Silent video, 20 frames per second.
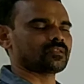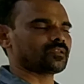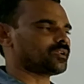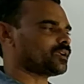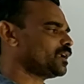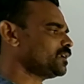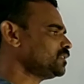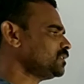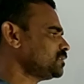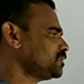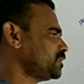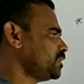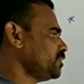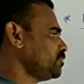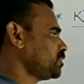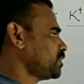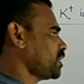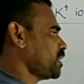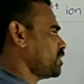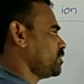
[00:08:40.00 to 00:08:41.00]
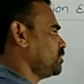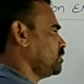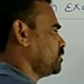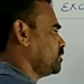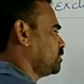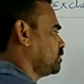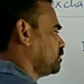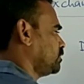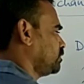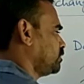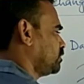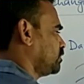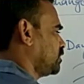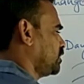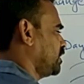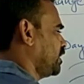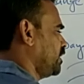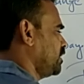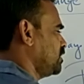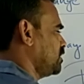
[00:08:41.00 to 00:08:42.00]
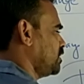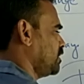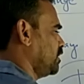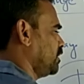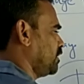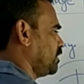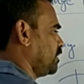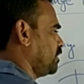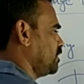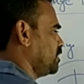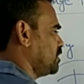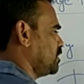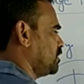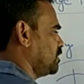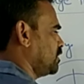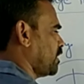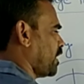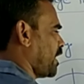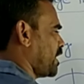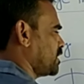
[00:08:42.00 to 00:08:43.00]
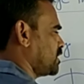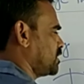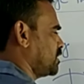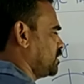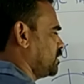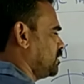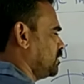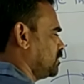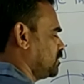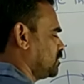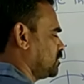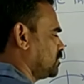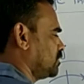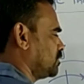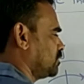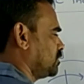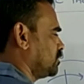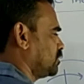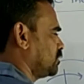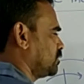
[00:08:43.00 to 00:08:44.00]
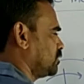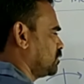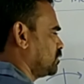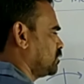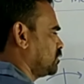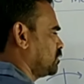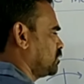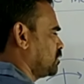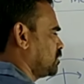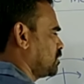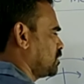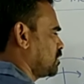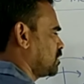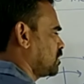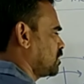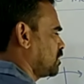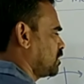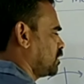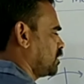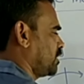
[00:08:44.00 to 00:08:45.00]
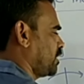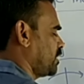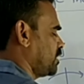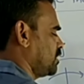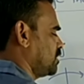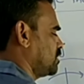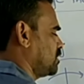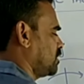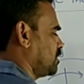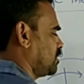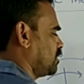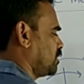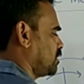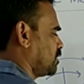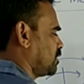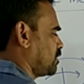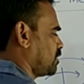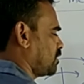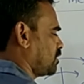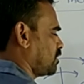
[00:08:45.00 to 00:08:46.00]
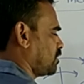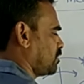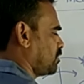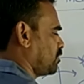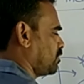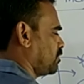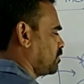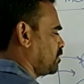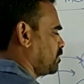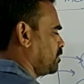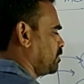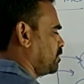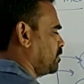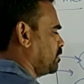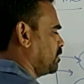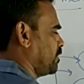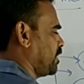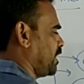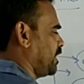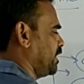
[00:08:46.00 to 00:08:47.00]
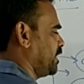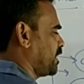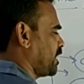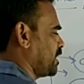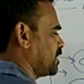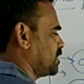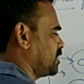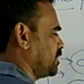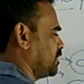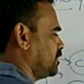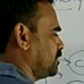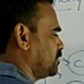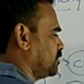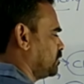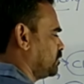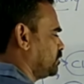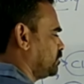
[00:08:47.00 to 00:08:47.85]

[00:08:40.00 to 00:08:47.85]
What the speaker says: At the same time, there is increase in the acid, that is the malic acid,